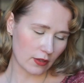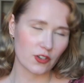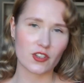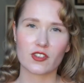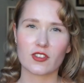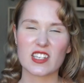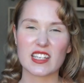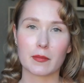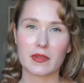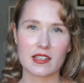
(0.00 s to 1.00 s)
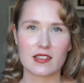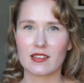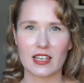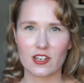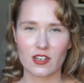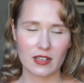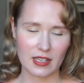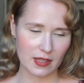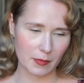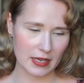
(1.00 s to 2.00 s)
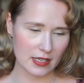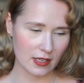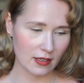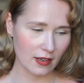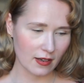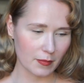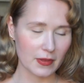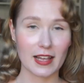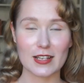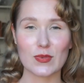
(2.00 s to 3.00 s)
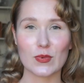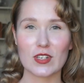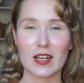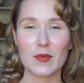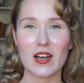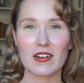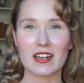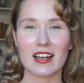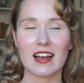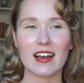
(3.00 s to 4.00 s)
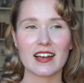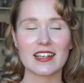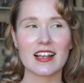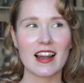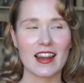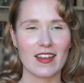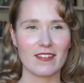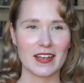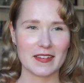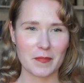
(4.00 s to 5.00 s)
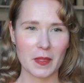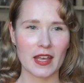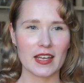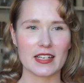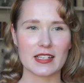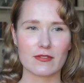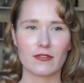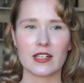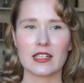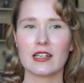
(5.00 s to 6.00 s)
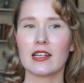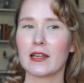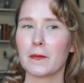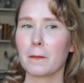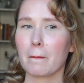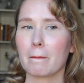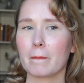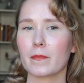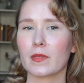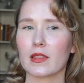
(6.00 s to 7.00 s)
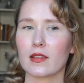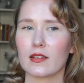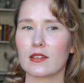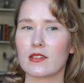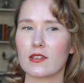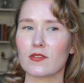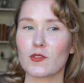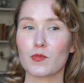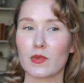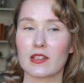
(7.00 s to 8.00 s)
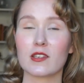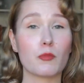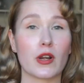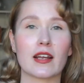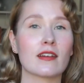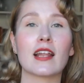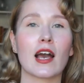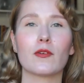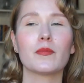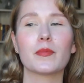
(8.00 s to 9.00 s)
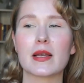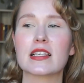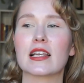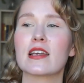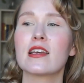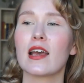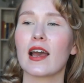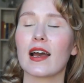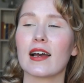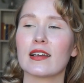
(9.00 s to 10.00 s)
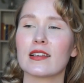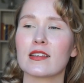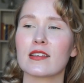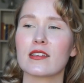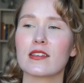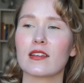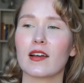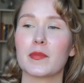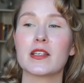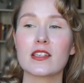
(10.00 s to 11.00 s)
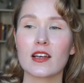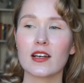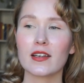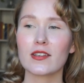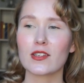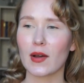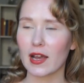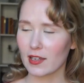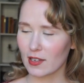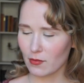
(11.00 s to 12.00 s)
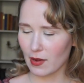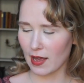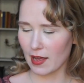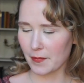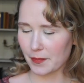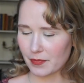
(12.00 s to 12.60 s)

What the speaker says: you just skip this section in the pattern, but that's what I'm wearing. I love it. It's finally, it's spring now, basically, and I'm inside, so I can wear